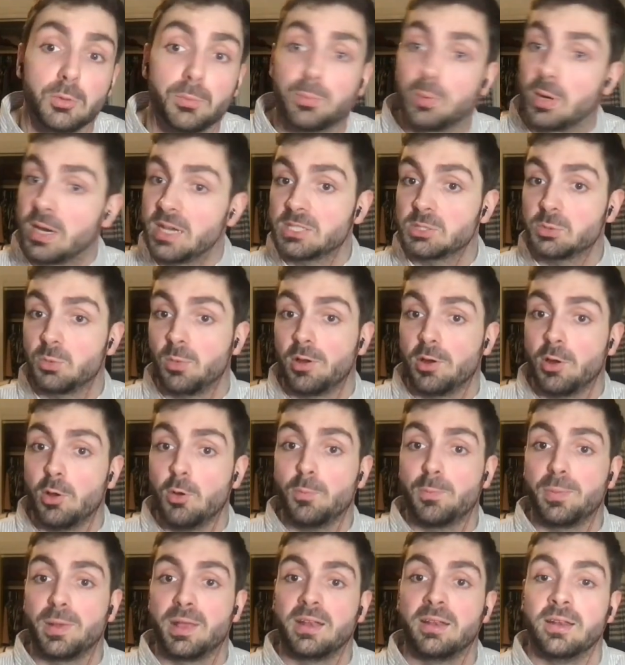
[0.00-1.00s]
breaks one
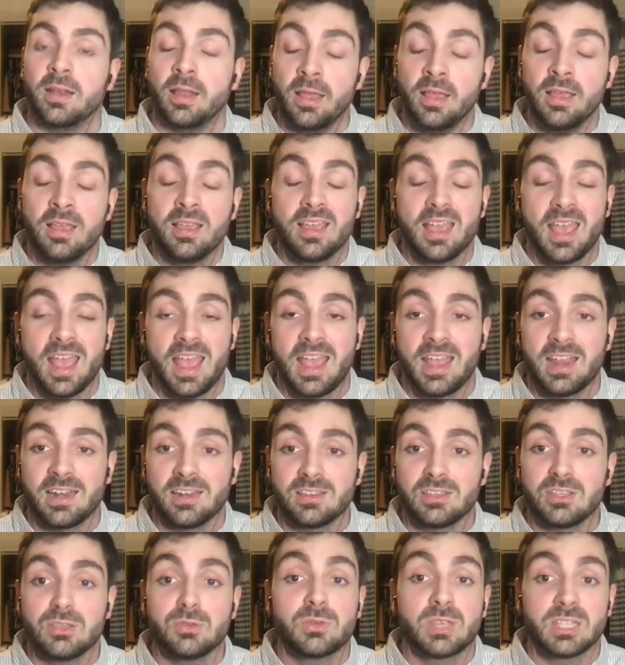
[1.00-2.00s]
open
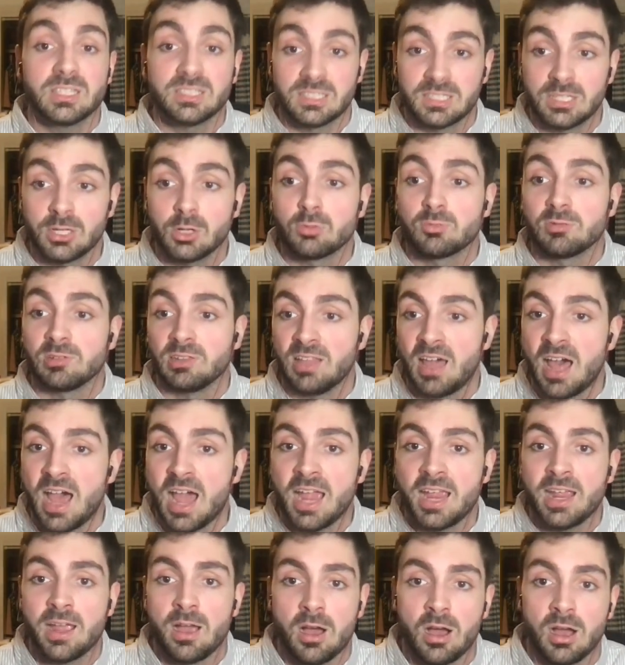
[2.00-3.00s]
and you can still
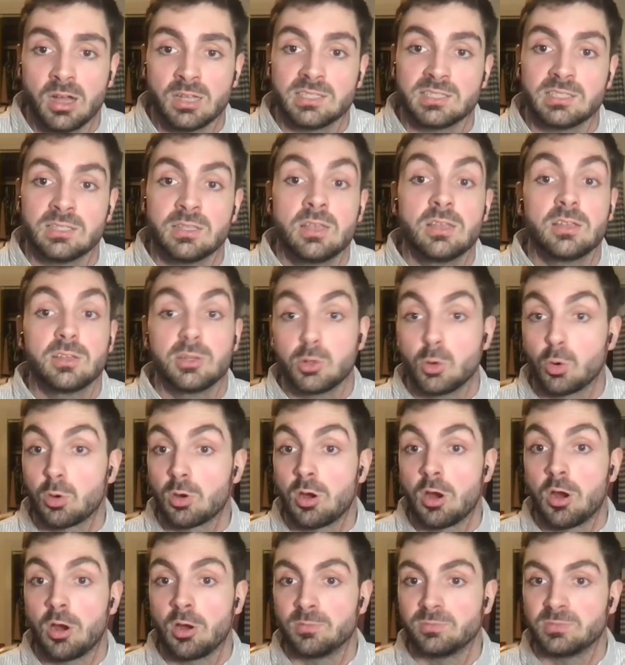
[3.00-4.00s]
rely on your
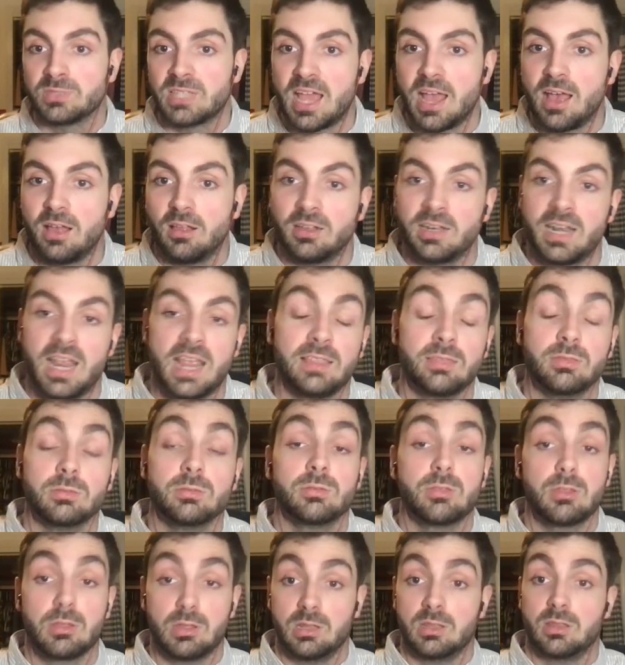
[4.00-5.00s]
arm talent and
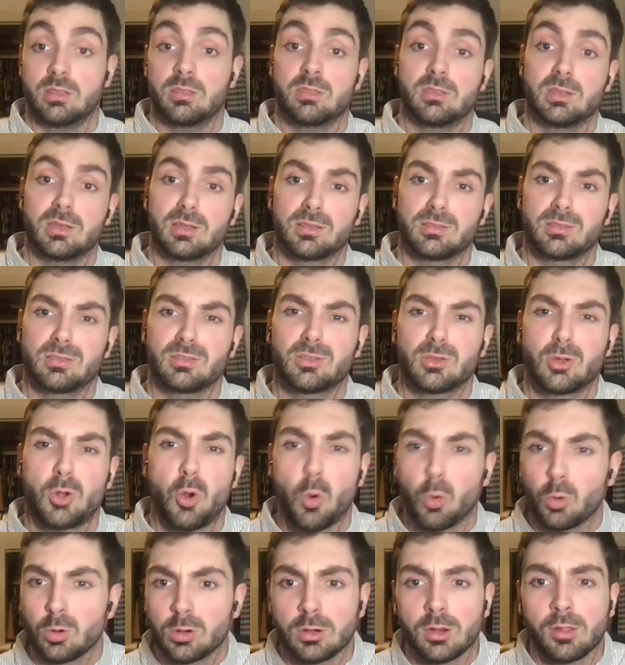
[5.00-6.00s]
the the
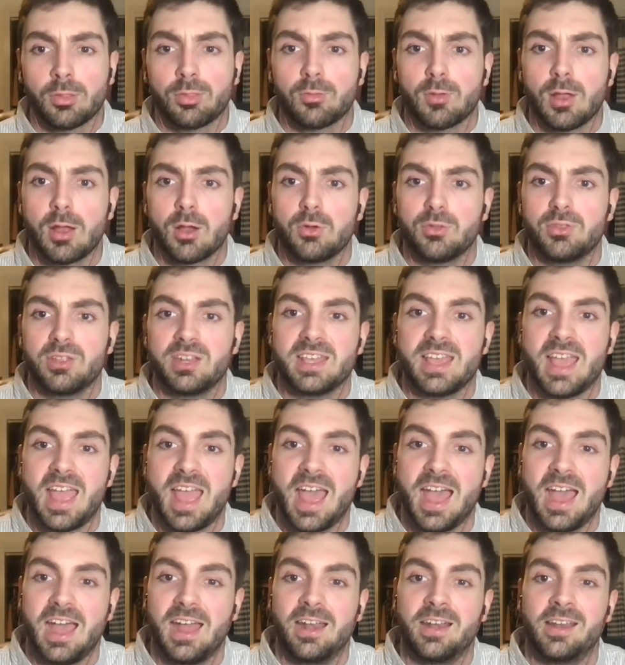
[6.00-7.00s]
corner throw that he
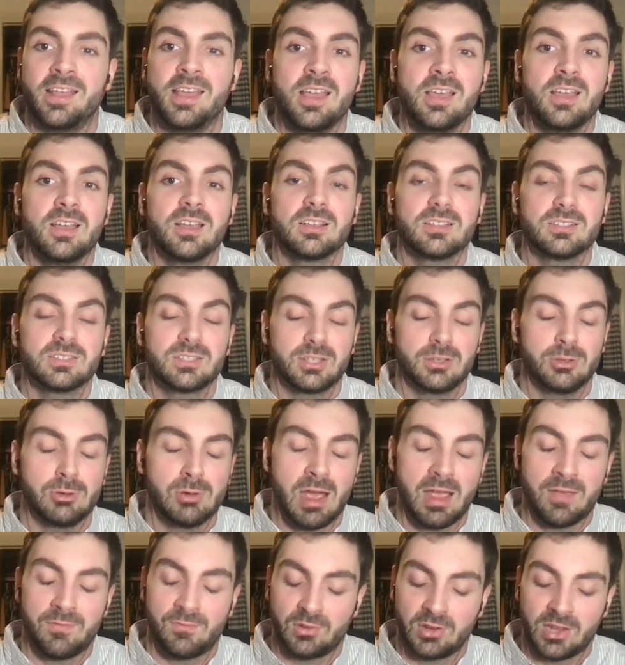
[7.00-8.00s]
had to
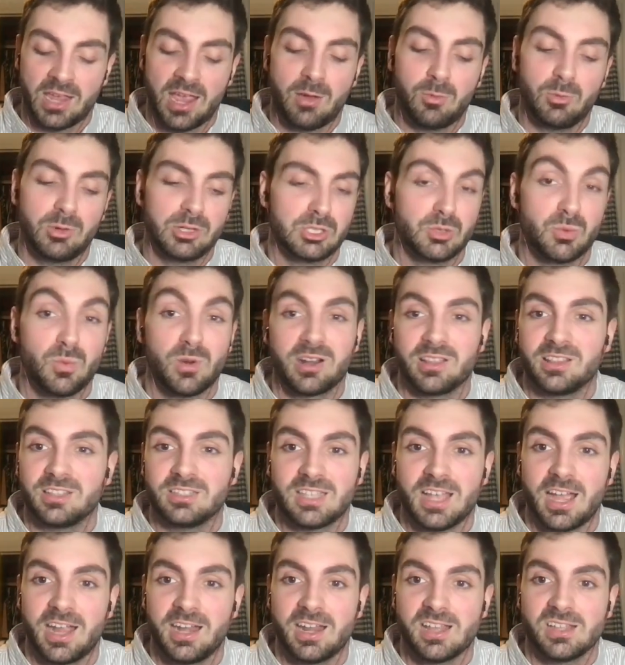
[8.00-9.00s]
I forget which one of the
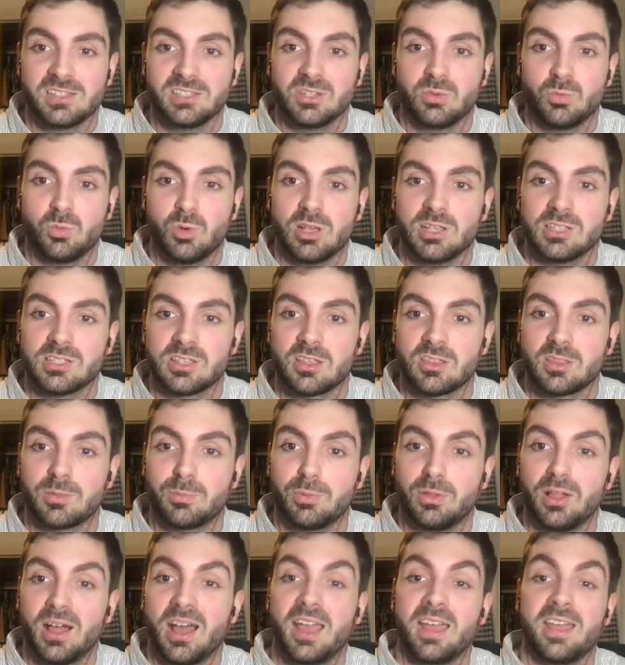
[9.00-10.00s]
tight ends it was on the
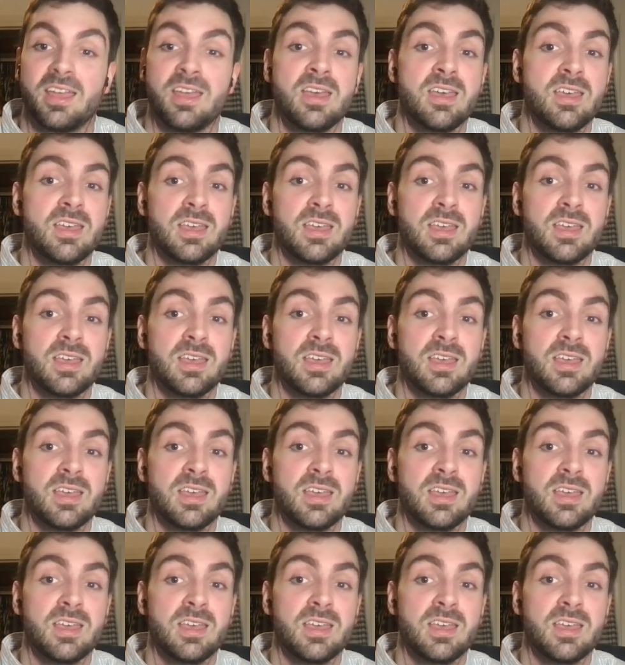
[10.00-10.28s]
play. It